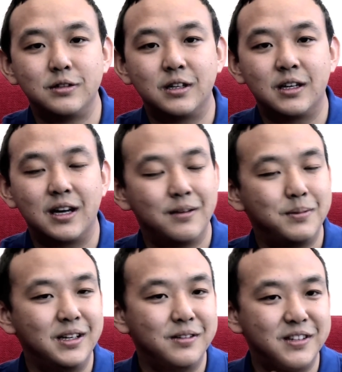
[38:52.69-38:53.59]
I
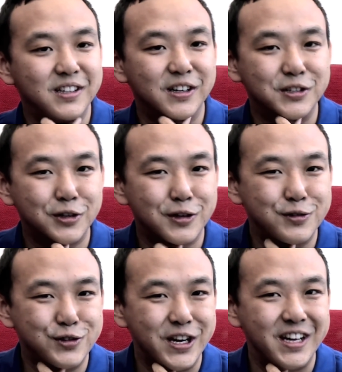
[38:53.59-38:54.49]
believe they are sort of
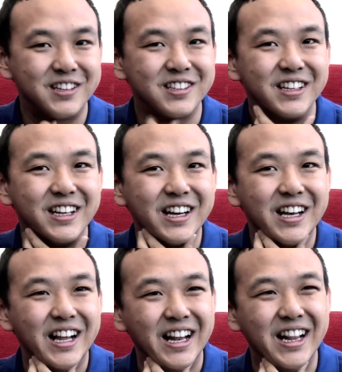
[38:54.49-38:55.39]
trained
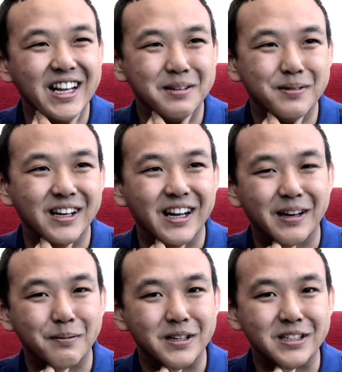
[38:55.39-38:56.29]
a little bit like
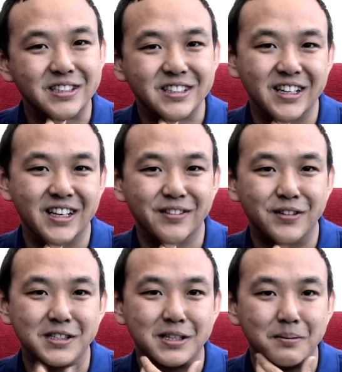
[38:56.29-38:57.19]
a British. Like,
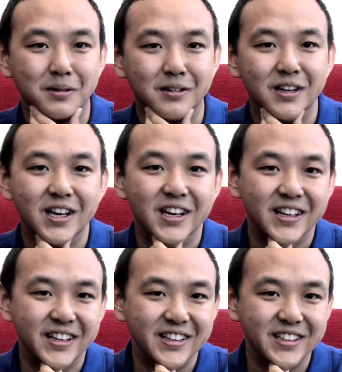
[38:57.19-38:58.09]
for example,
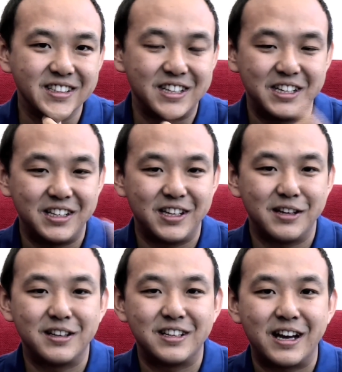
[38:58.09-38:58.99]
getting
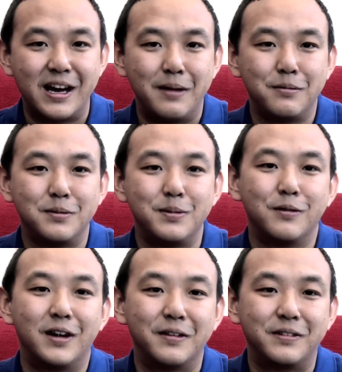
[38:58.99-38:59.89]
there on time would be
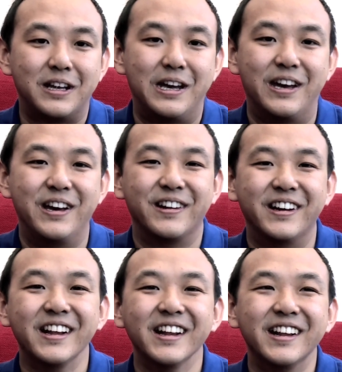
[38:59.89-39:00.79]
one of them.
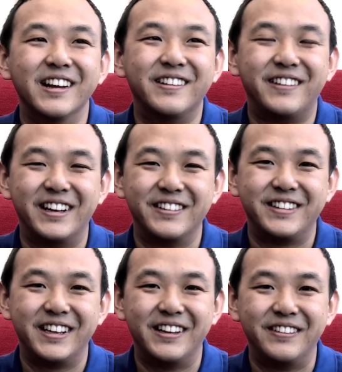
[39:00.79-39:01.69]
One of
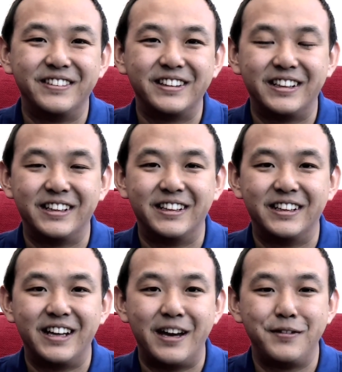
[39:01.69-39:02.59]
them.
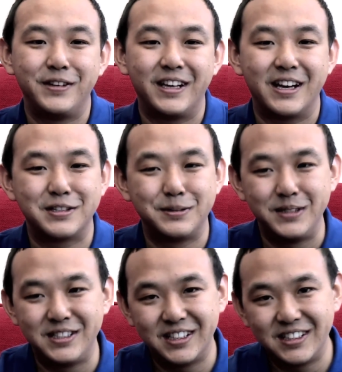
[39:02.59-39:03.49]
Everything has to
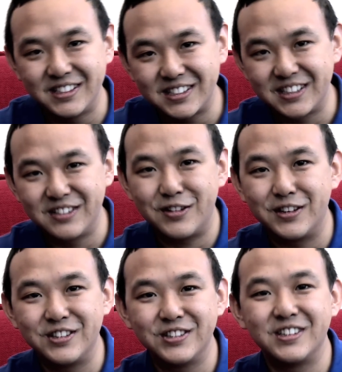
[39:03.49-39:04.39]
be done in certain
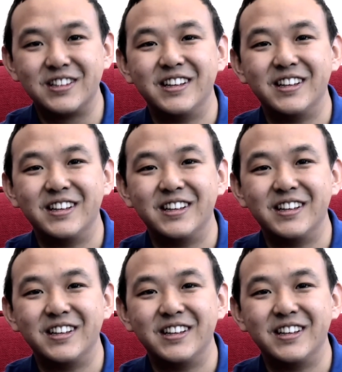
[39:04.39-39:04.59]
order.